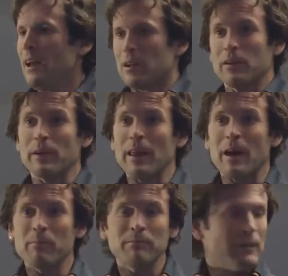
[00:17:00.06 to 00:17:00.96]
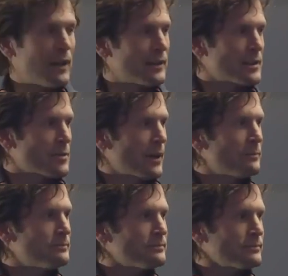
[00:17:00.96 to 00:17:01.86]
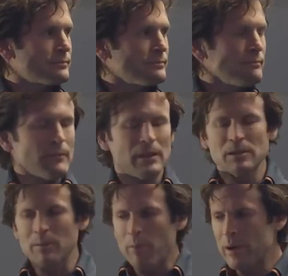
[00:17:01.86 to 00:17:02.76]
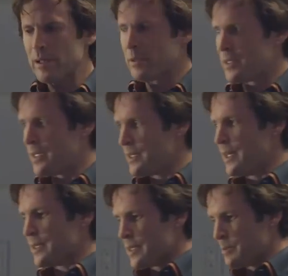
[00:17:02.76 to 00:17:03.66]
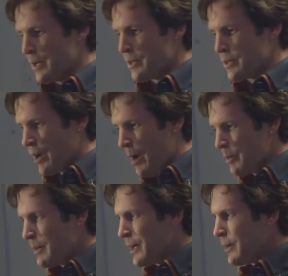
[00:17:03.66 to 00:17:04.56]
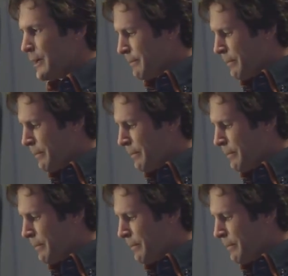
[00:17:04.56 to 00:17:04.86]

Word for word: Good for them. I think it's great. So the point is with seeds, nets, and spears, they're complementary.